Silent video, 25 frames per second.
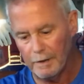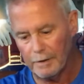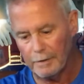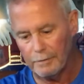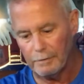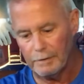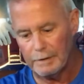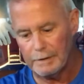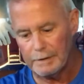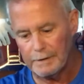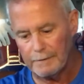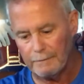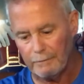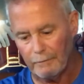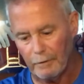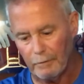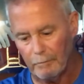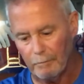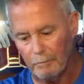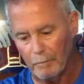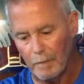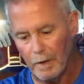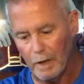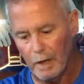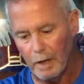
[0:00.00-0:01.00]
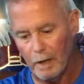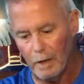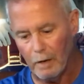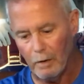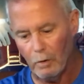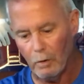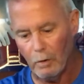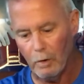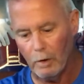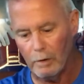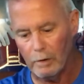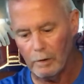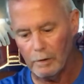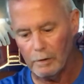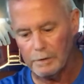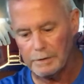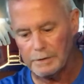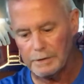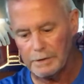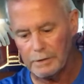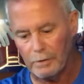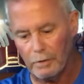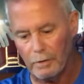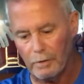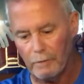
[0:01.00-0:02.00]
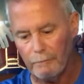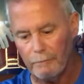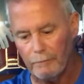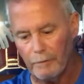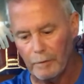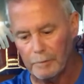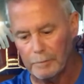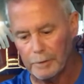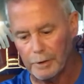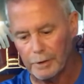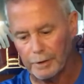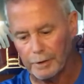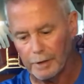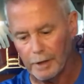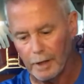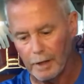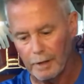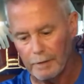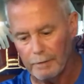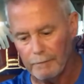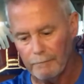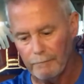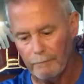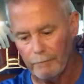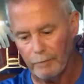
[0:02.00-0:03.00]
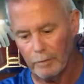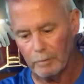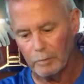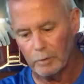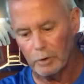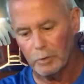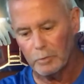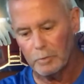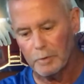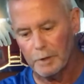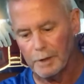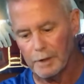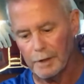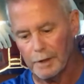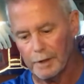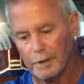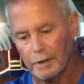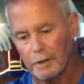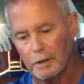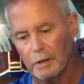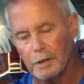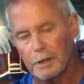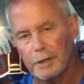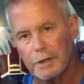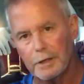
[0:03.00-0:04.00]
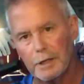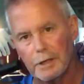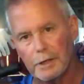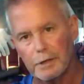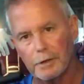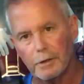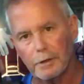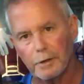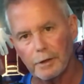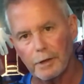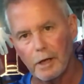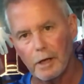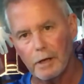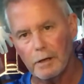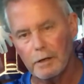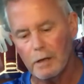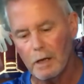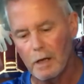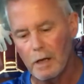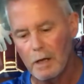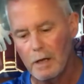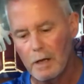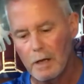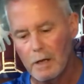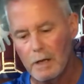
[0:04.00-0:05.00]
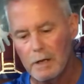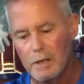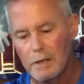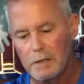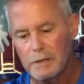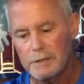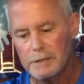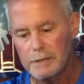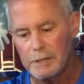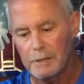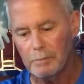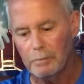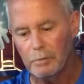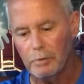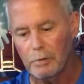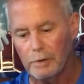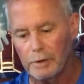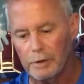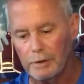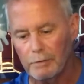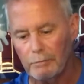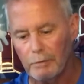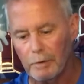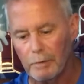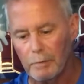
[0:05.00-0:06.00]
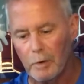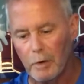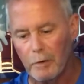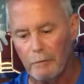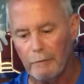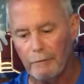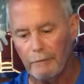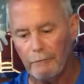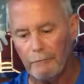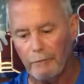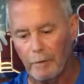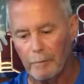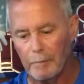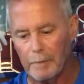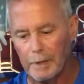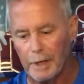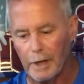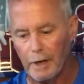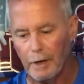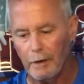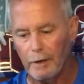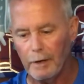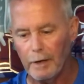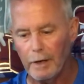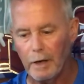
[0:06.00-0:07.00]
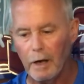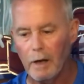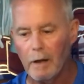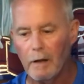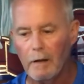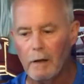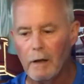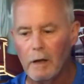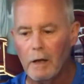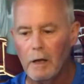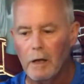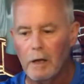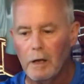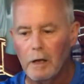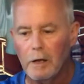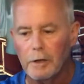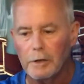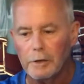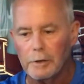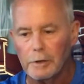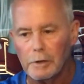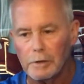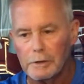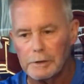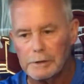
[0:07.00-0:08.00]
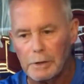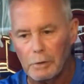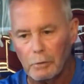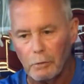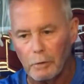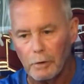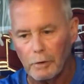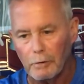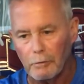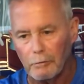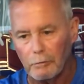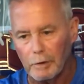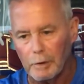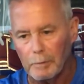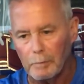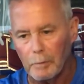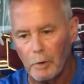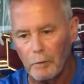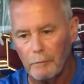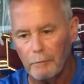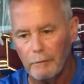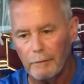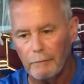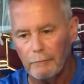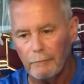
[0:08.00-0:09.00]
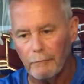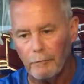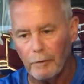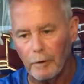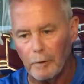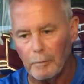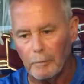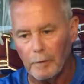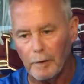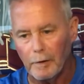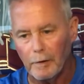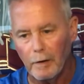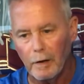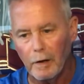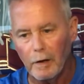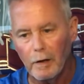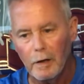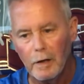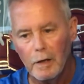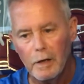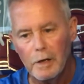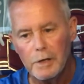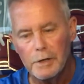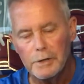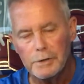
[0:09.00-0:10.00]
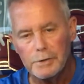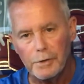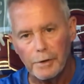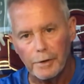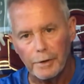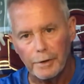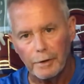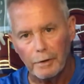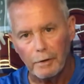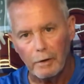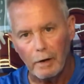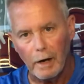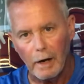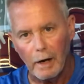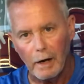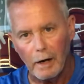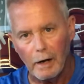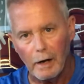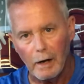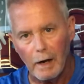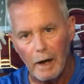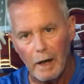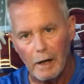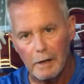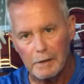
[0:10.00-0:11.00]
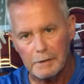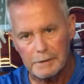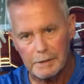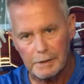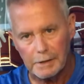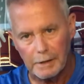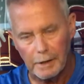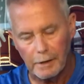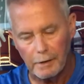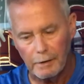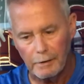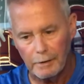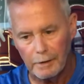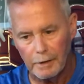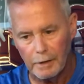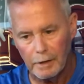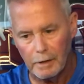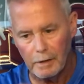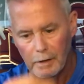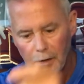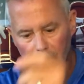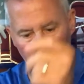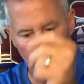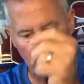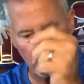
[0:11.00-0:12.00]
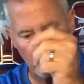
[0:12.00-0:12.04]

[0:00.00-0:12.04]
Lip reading: grease from oils or from your gun, from lubing and cleaning your gun, simply remove it from the area. You also want to remove it from the trigger housing area,